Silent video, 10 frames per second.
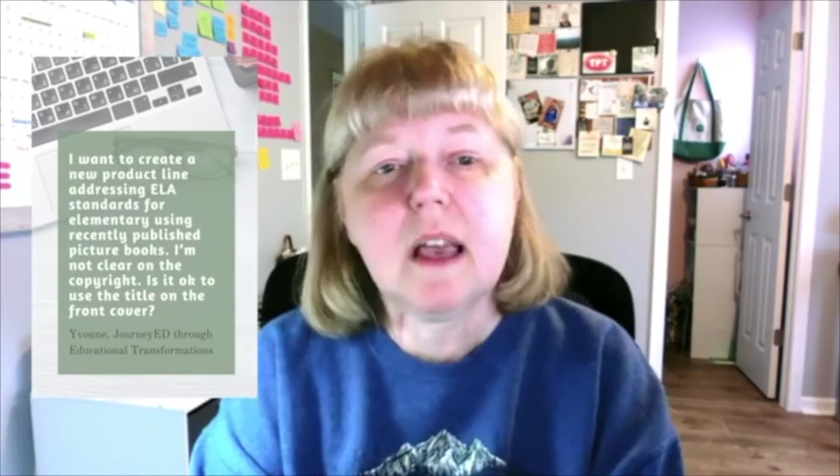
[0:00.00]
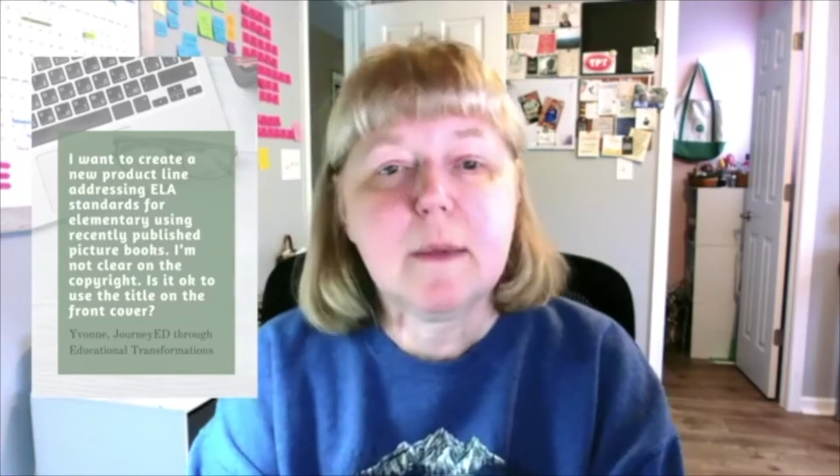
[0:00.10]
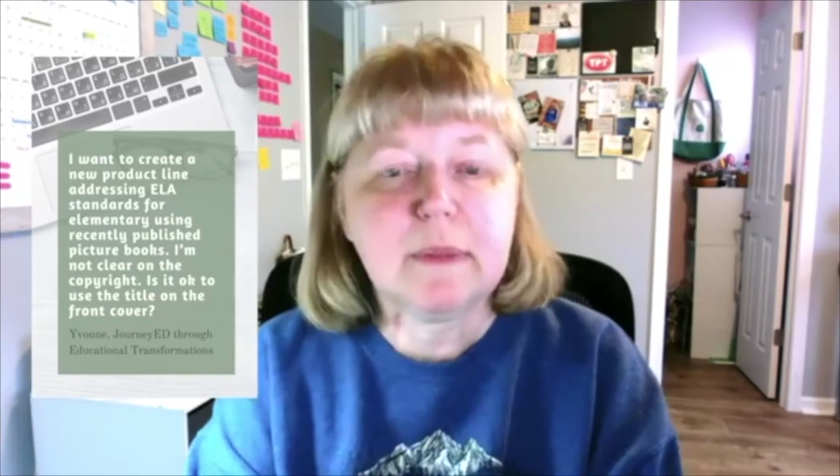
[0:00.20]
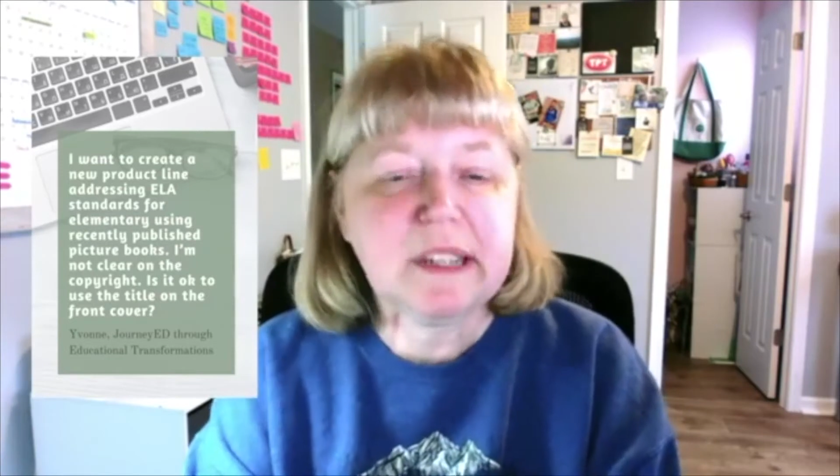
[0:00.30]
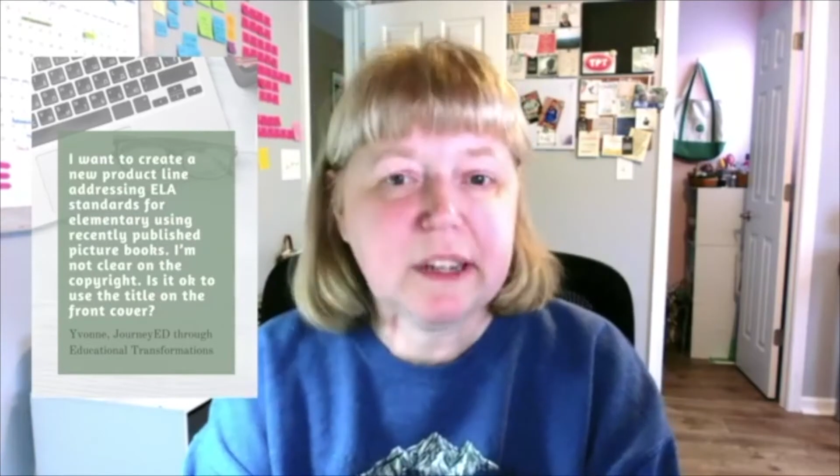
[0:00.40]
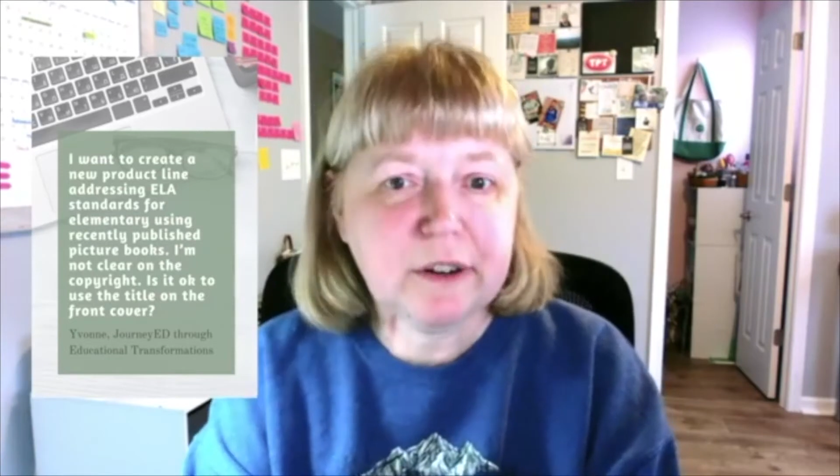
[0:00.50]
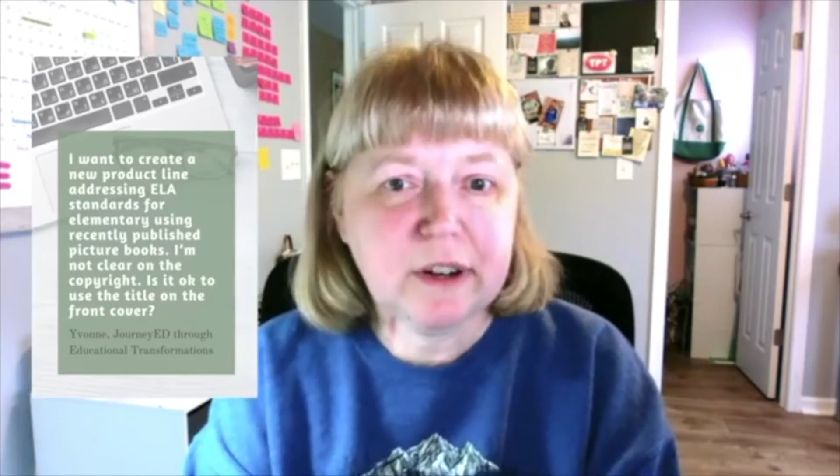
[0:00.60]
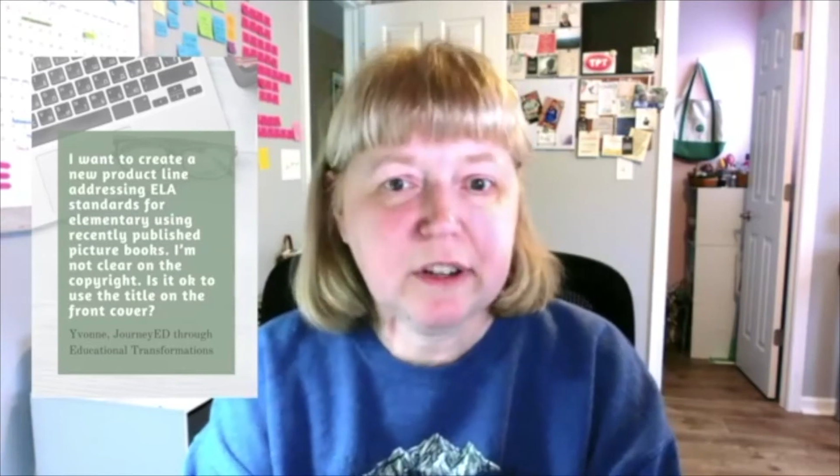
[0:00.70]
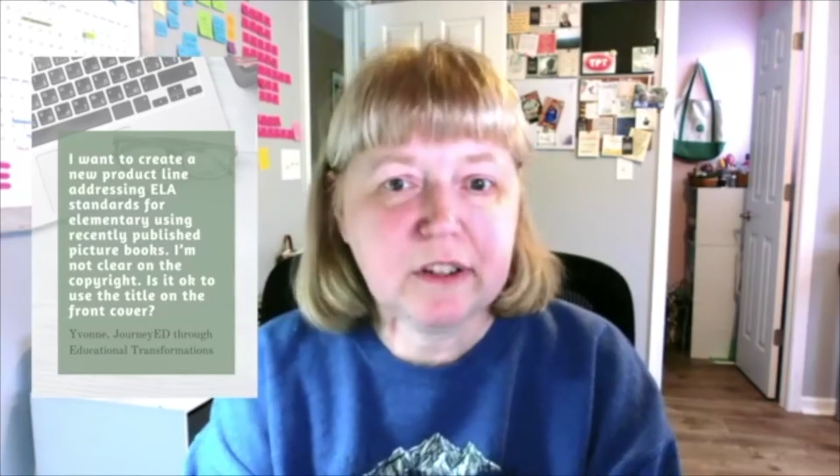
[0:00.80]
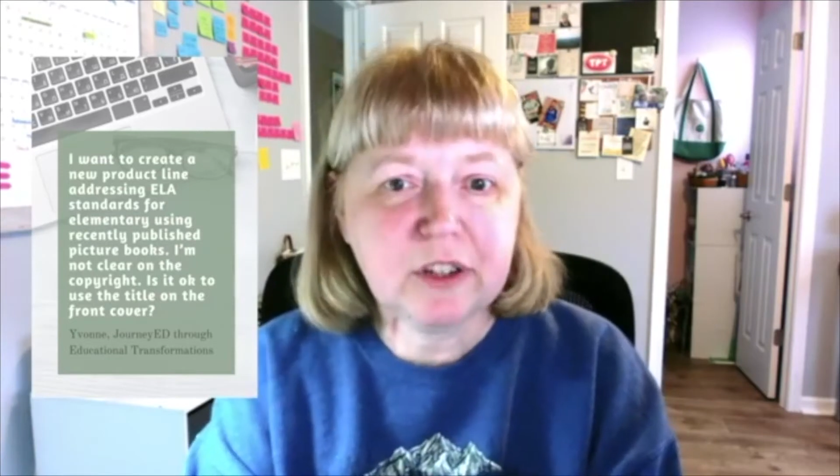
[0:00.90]

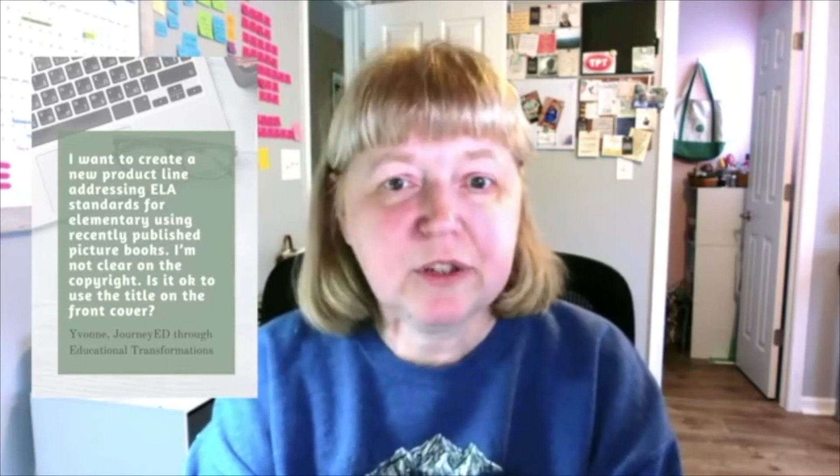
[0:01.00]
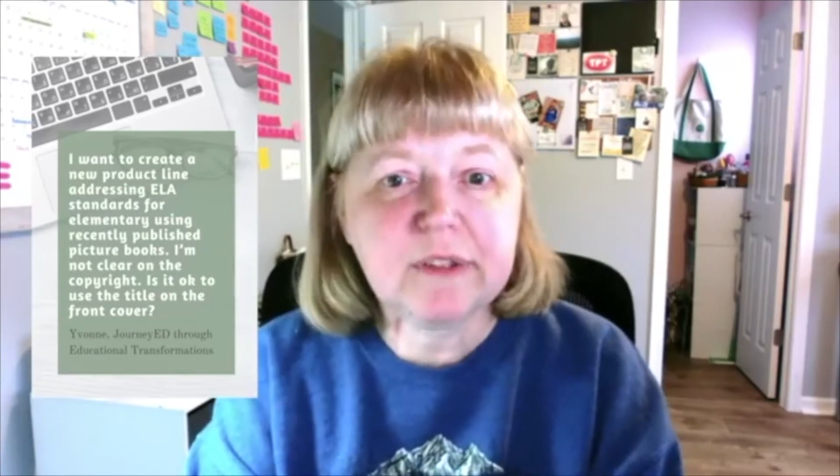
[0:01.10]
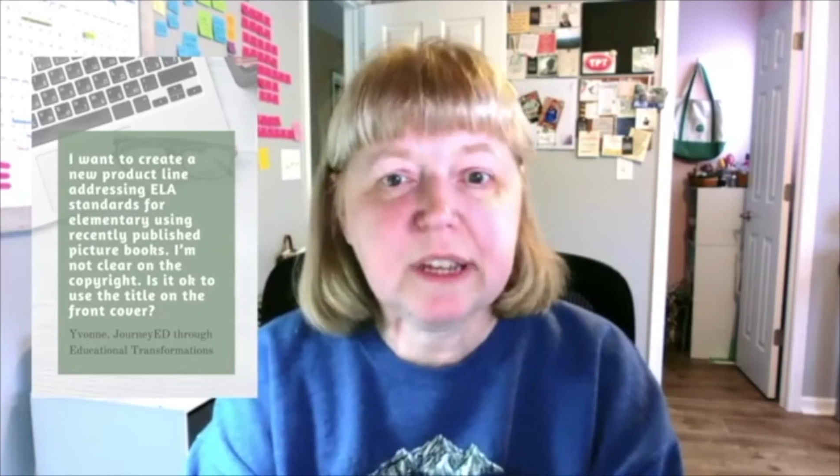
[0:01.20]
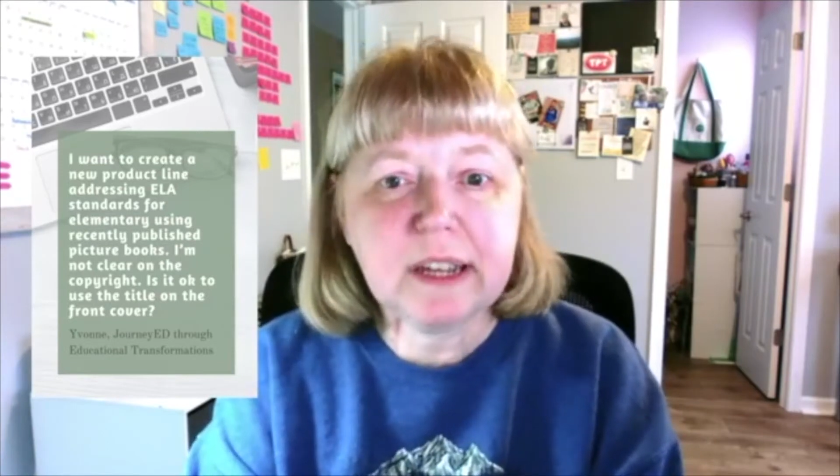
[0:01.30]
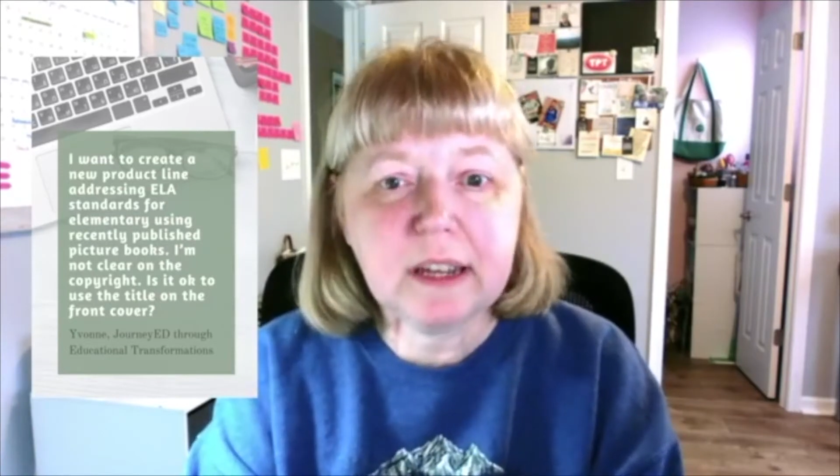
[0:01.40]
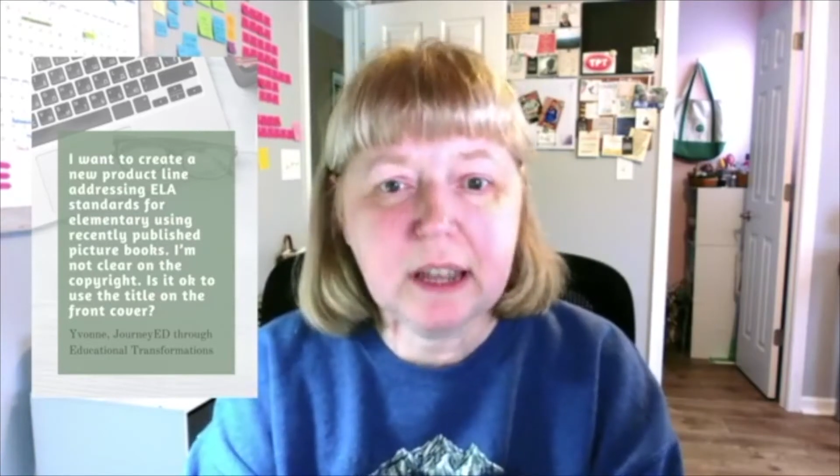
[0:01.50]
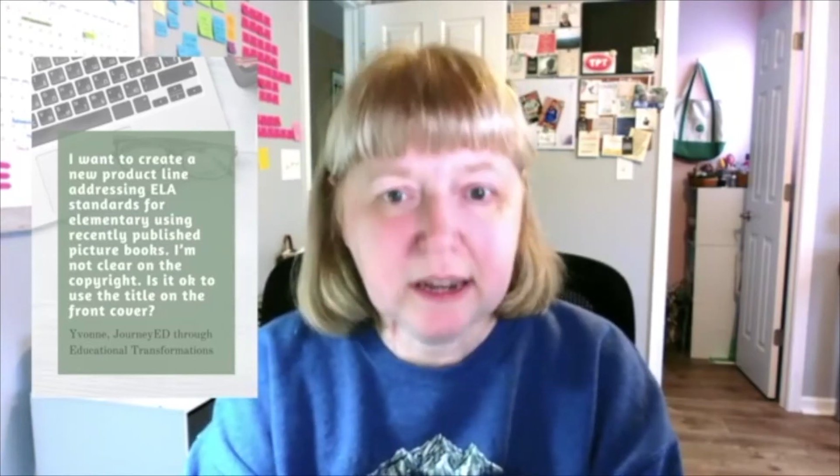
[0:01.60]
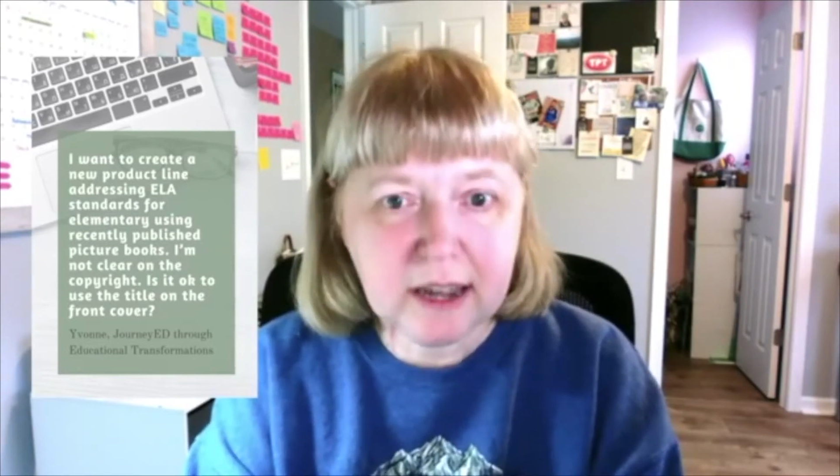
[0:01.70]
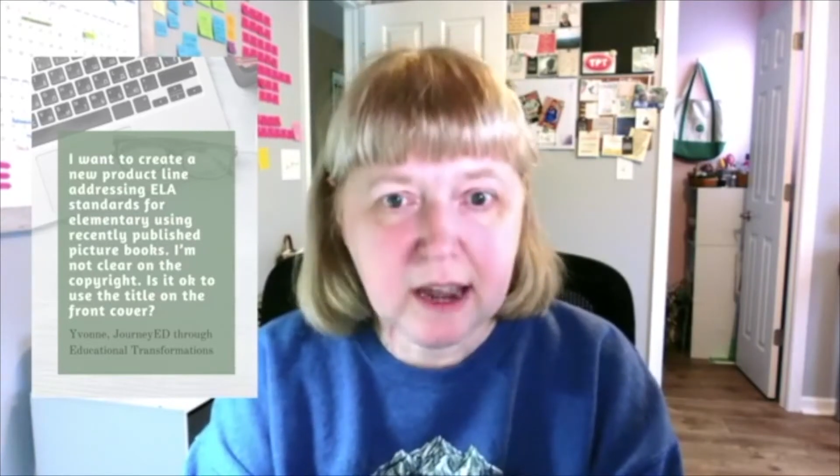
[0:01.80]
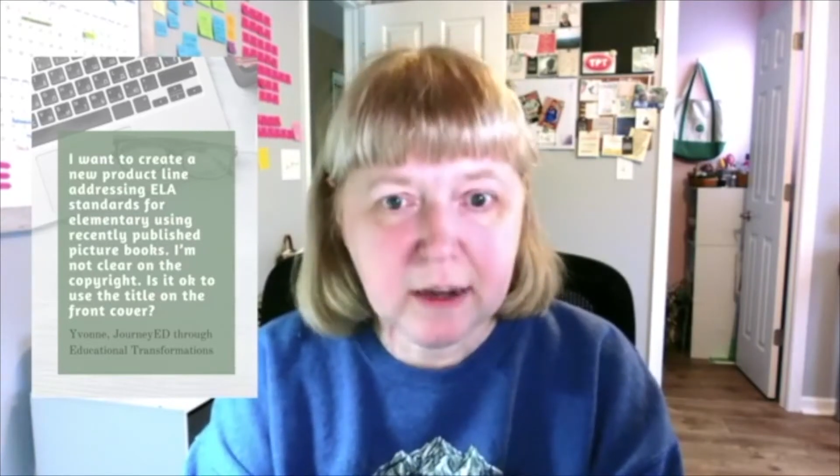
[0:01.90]
materials using any
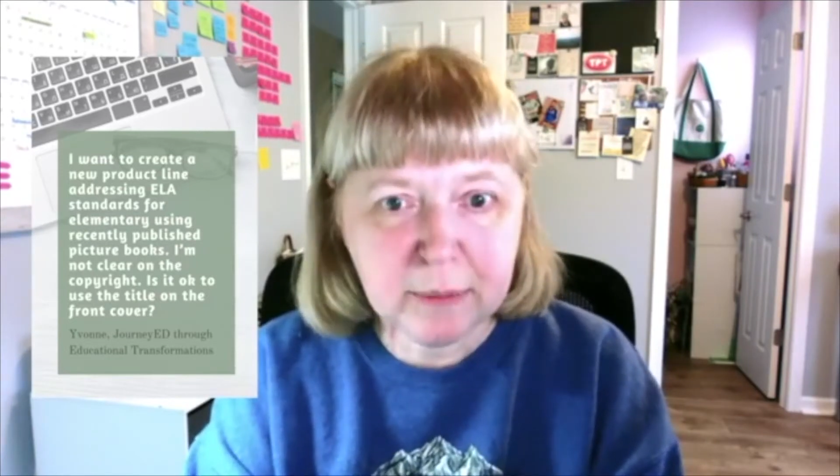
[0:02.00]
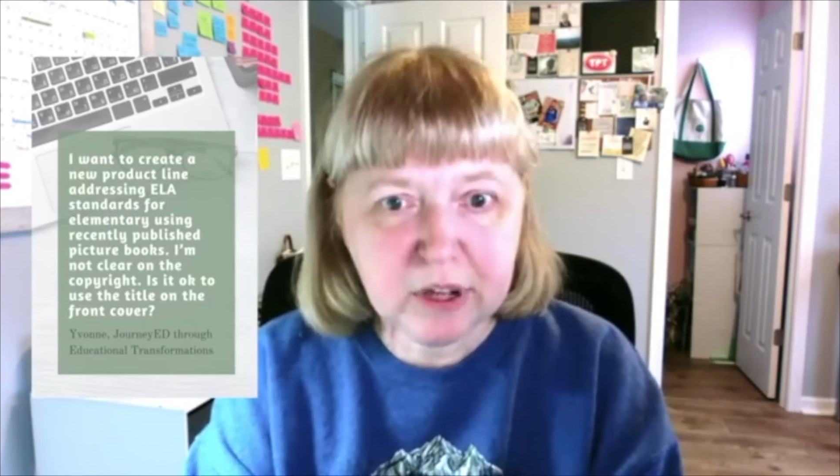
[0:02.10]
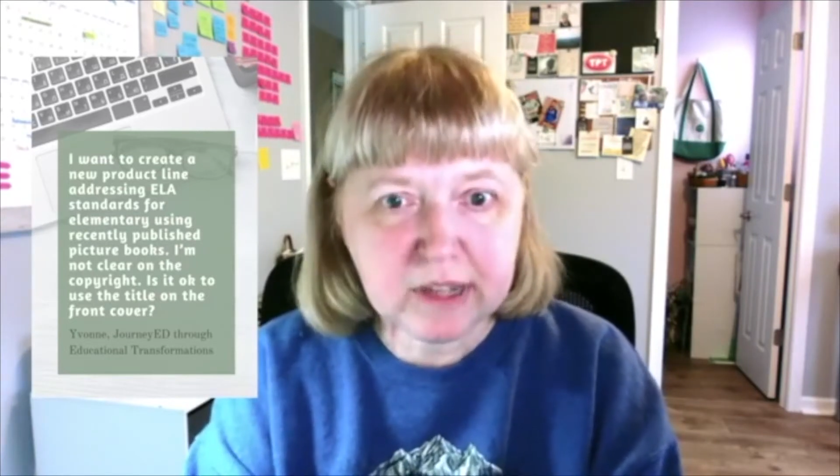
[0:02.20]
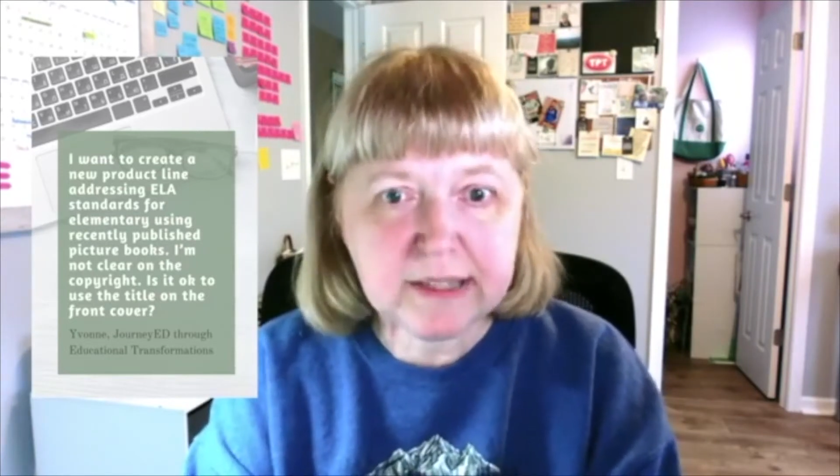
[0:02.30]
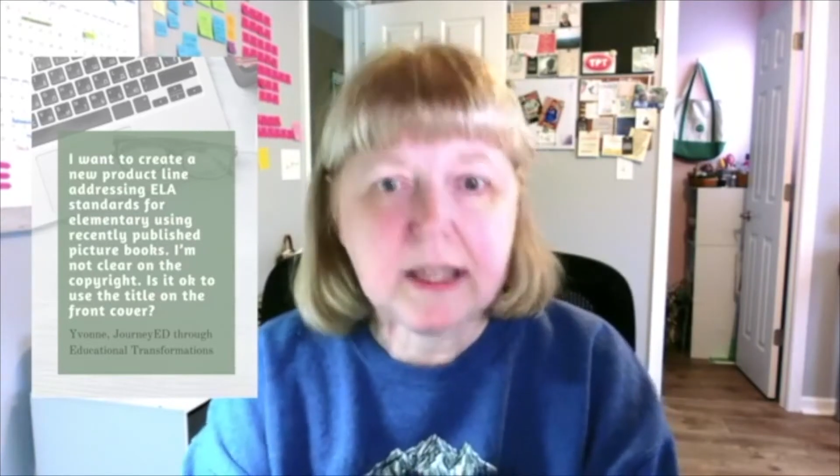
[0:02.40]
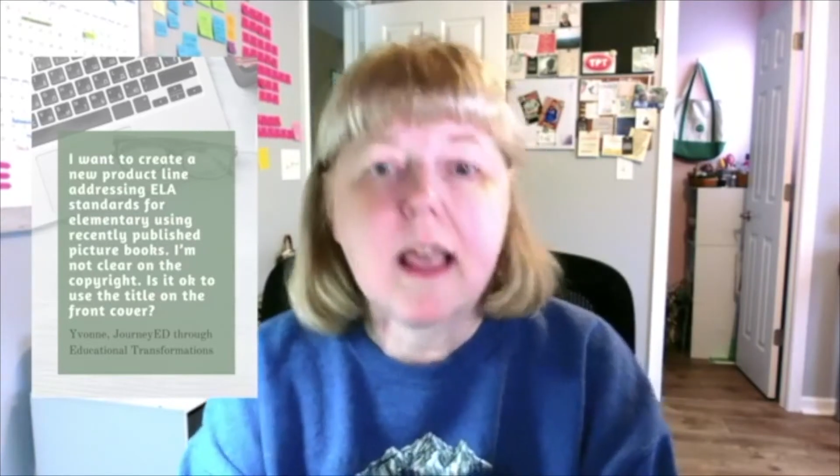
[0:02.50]
kind of books,